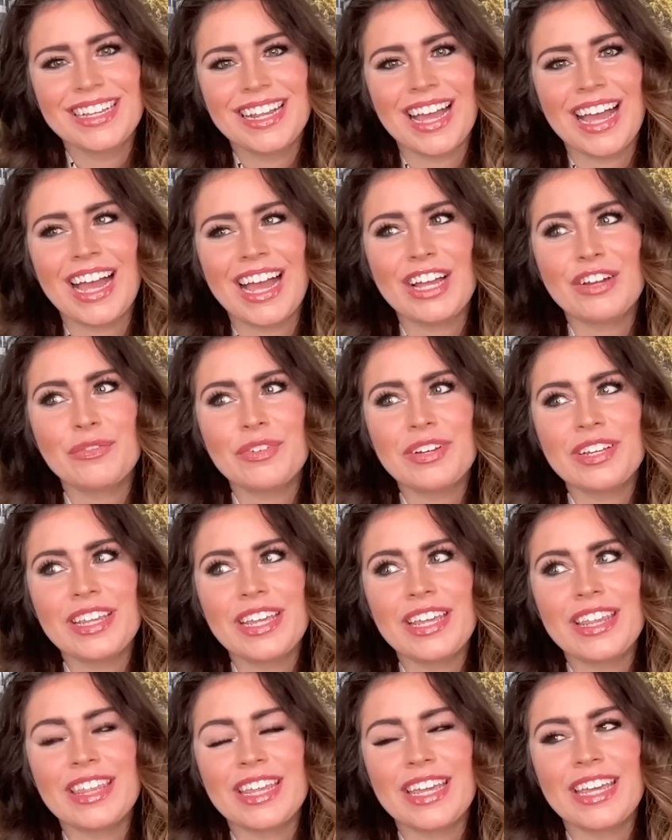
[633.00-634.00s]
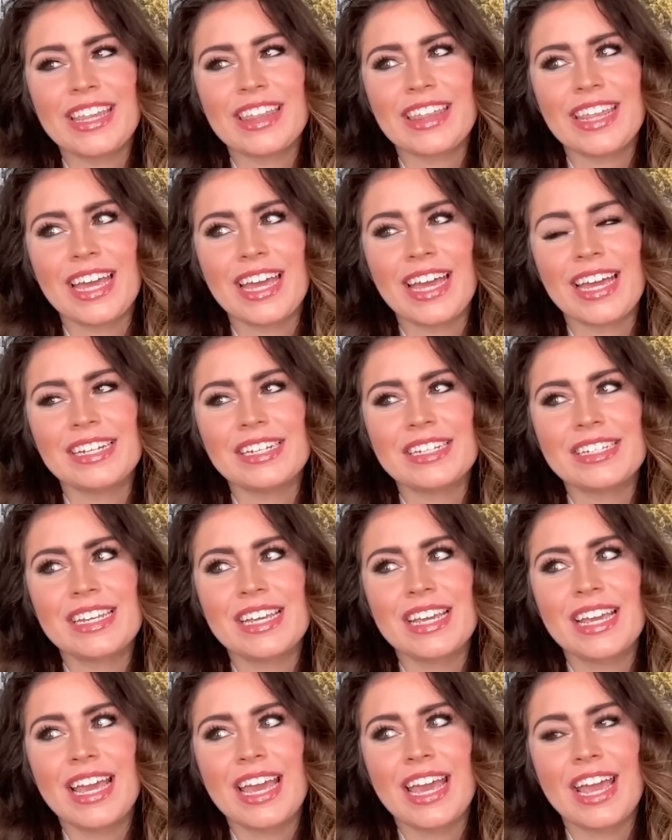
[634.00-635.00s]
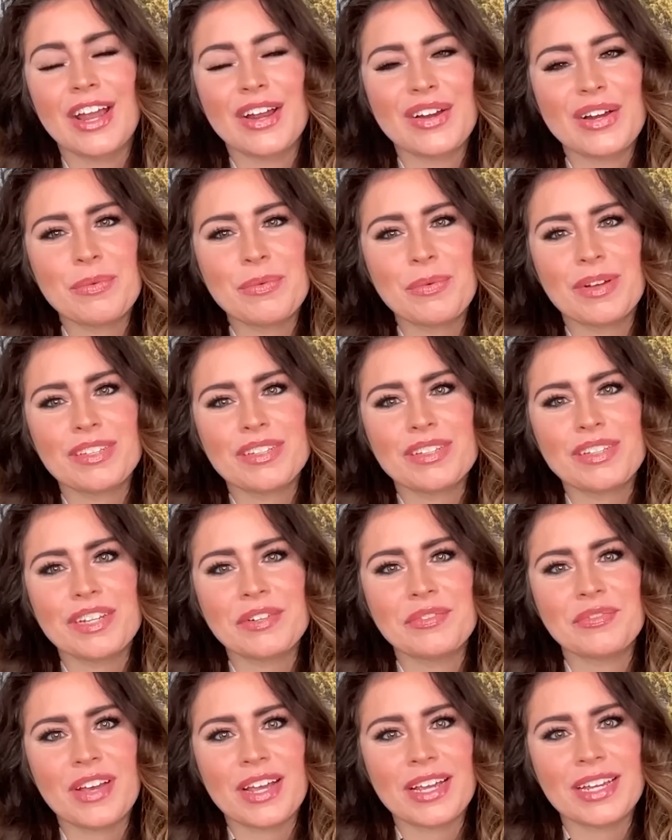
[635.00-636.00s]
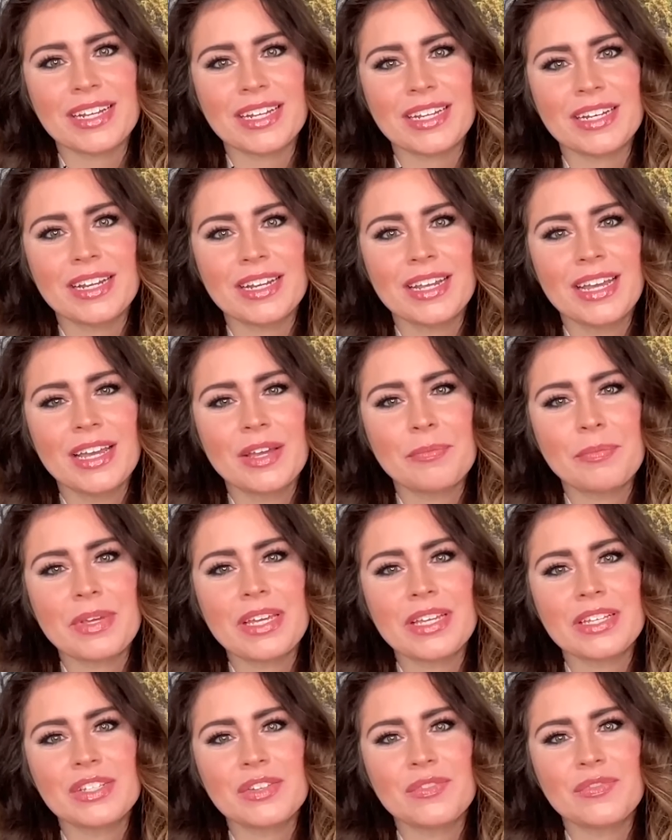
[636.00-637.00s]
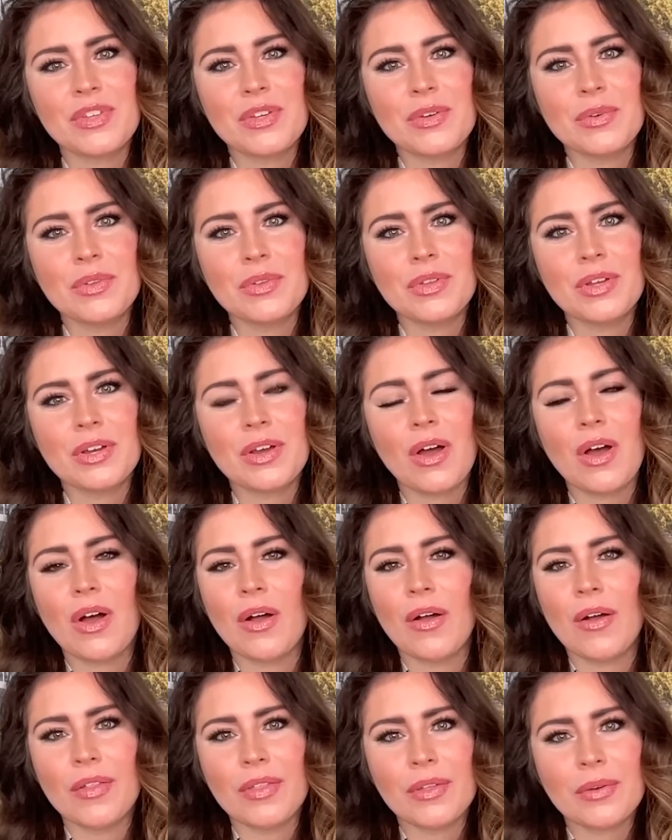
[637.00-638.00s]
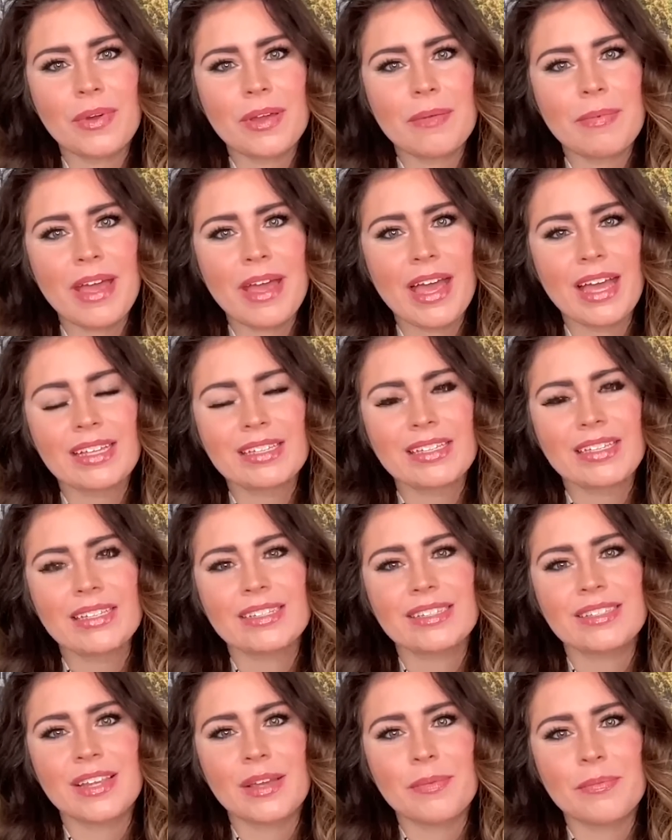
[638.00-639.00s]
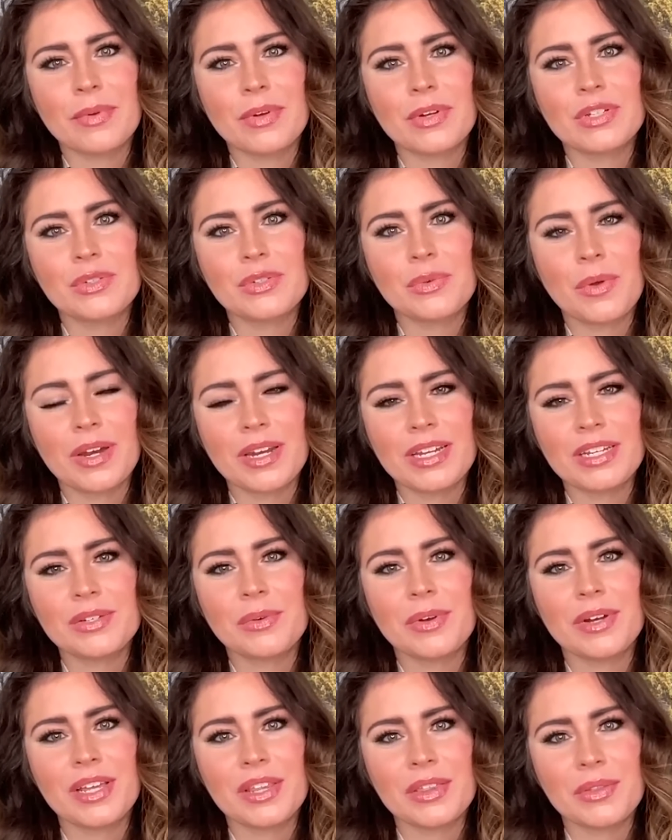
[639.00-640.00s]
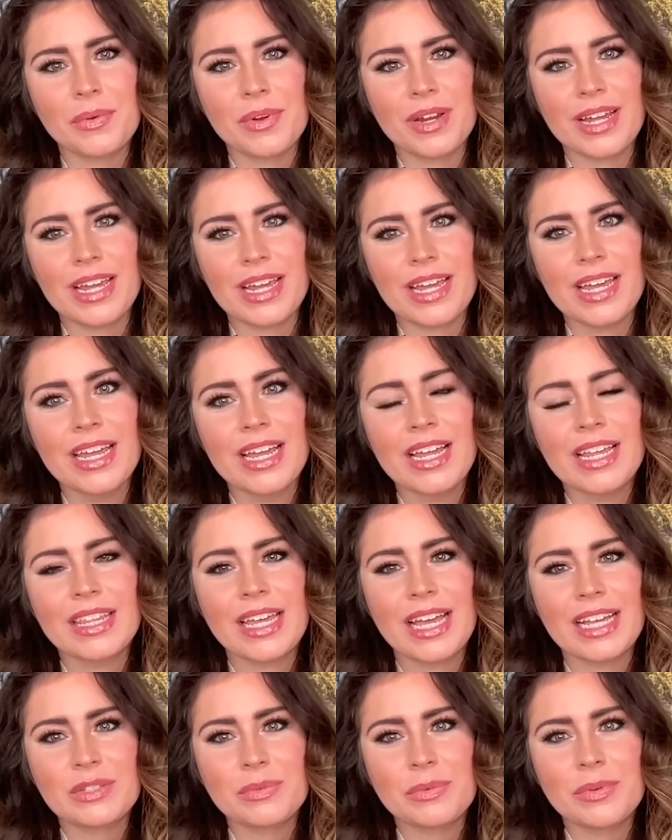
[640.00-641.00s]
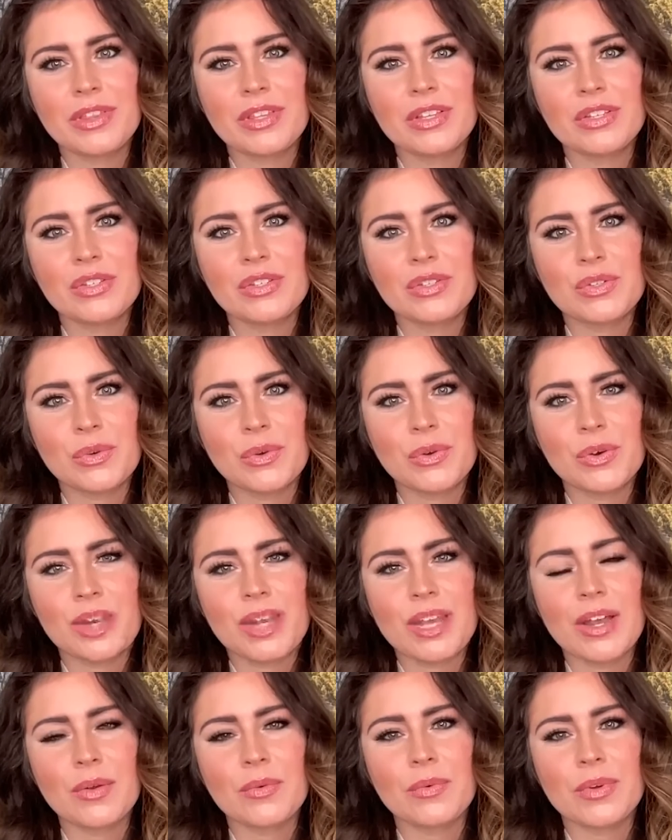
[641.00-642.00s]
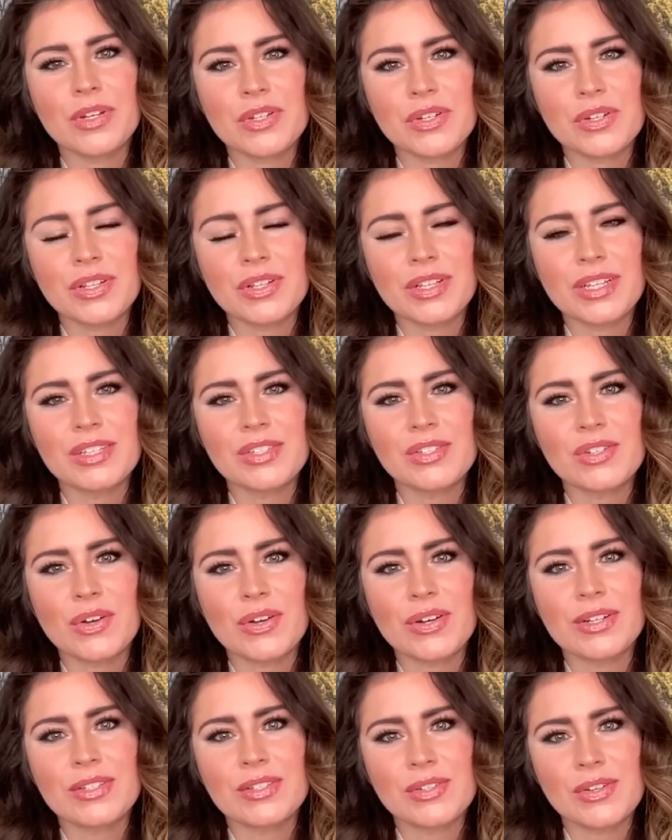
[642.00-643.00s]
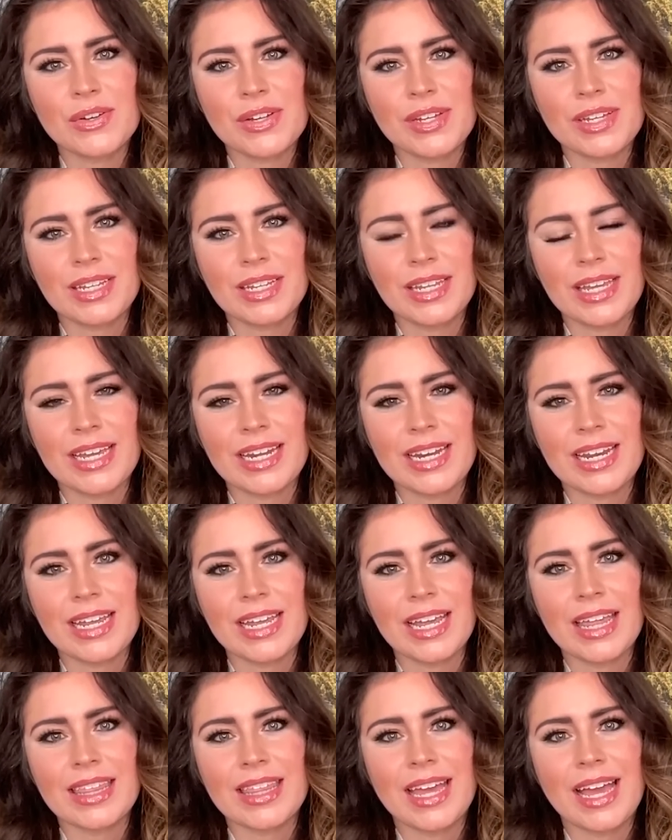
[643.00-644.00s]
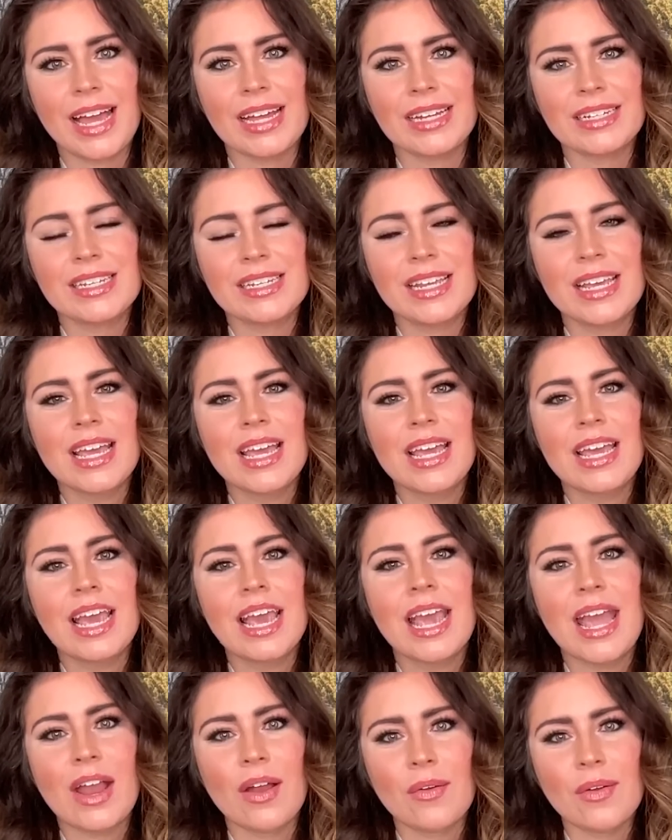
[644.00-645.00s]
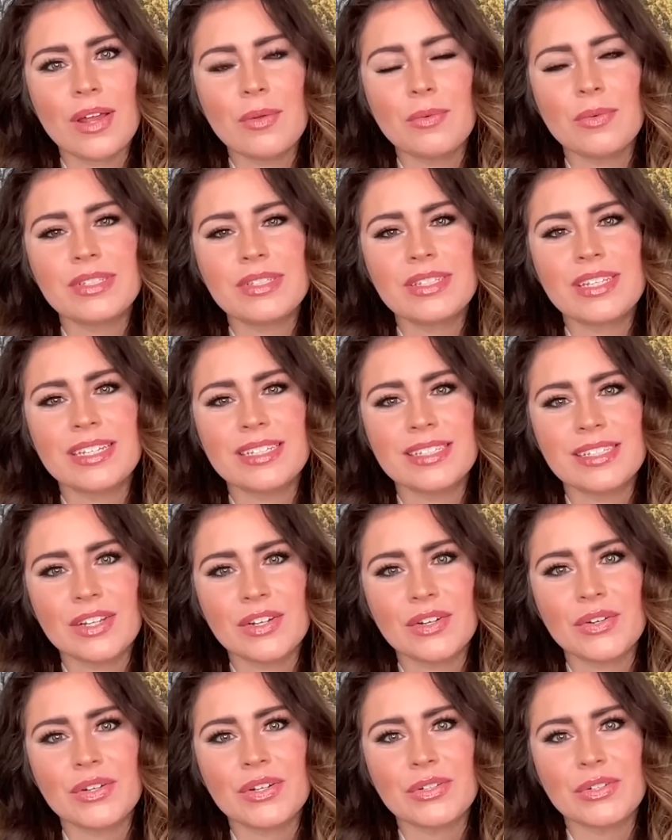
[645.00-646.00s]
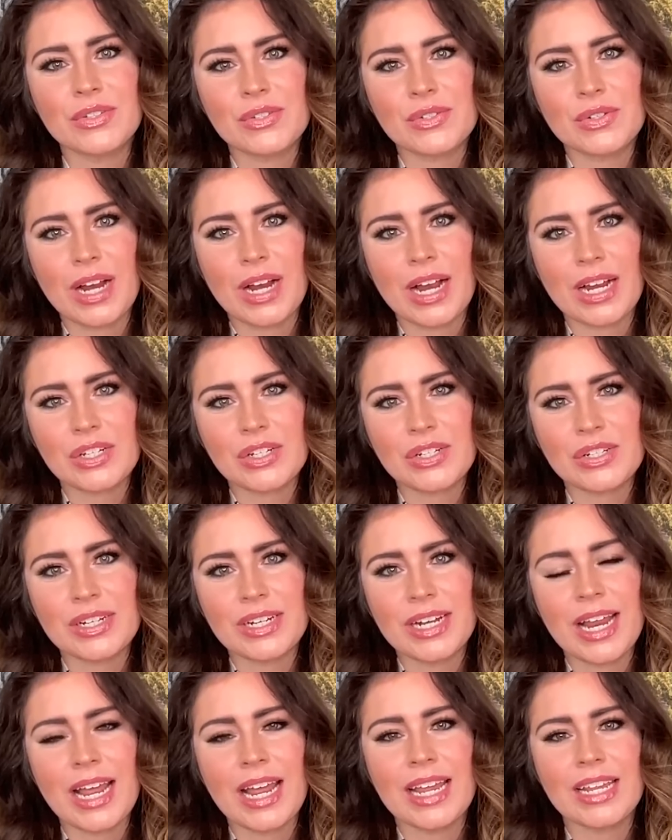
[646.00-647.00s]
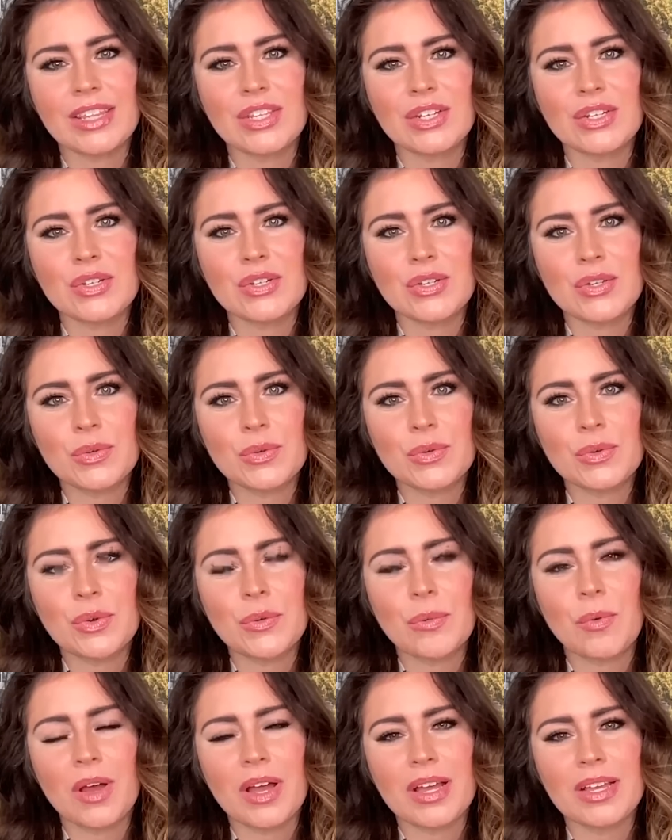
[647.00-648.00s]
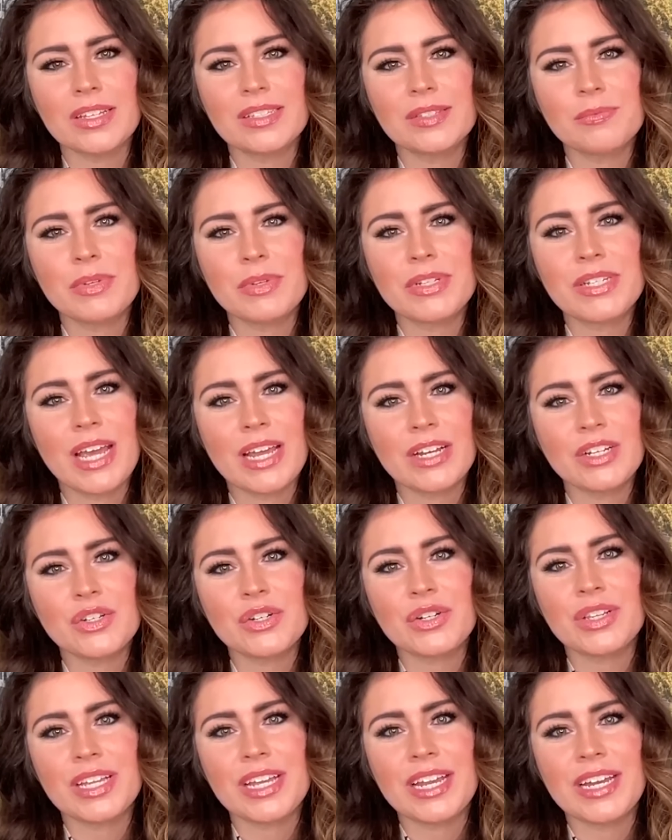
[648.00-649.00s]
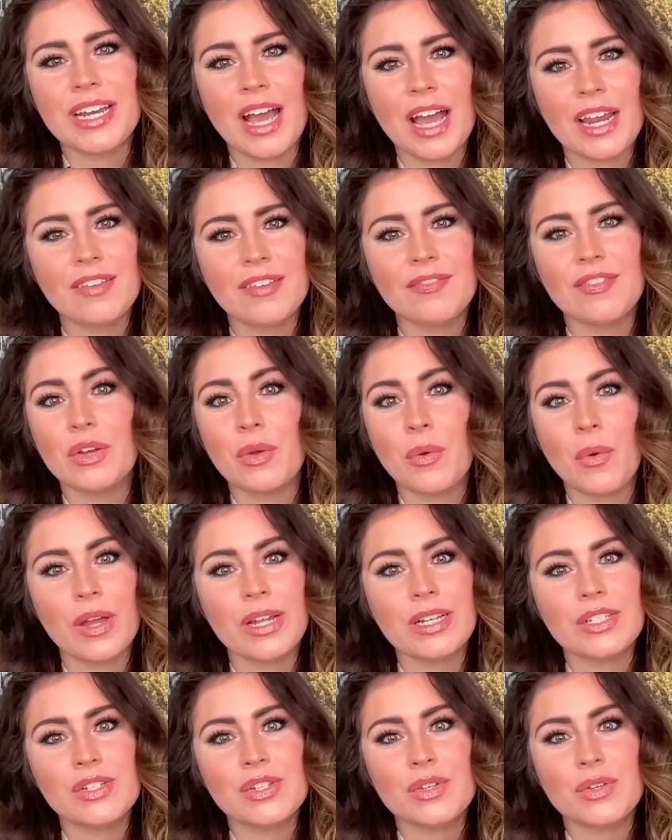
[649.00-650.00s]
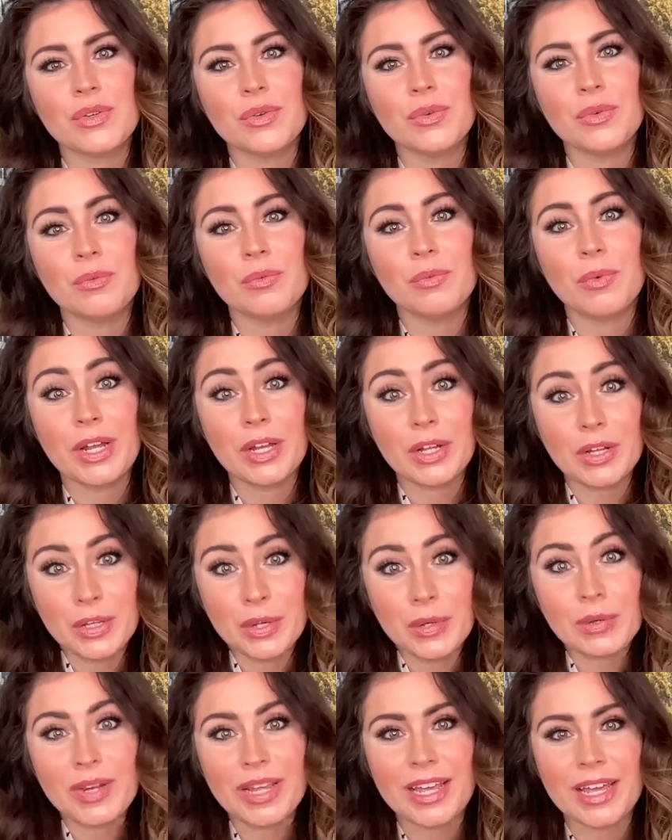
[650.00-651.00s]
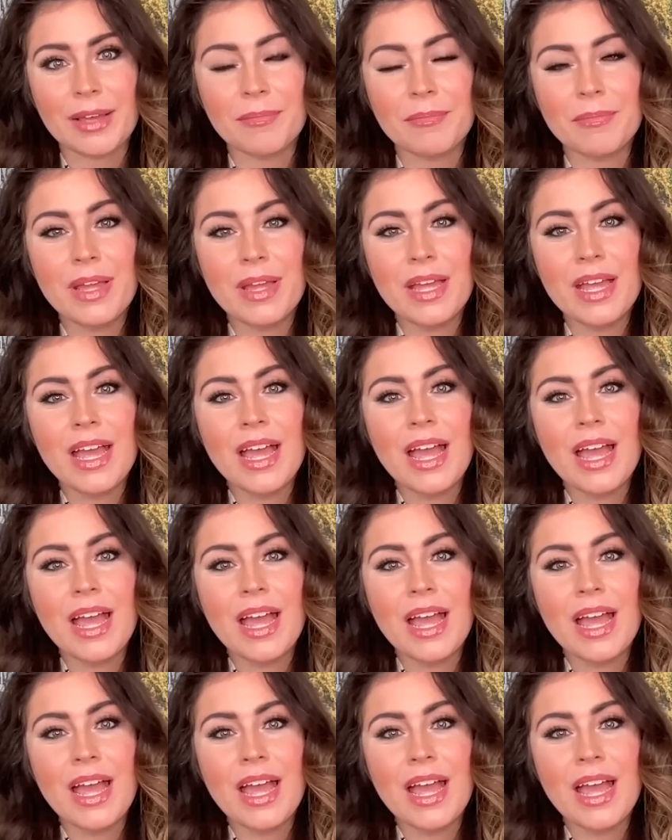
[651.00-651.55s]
I really think that Harry wasn't invited because if you look all the way back to December 2023, that's when the story originally started circulating that Harry was considered a distraction and the Duke was potentially not even going to include him.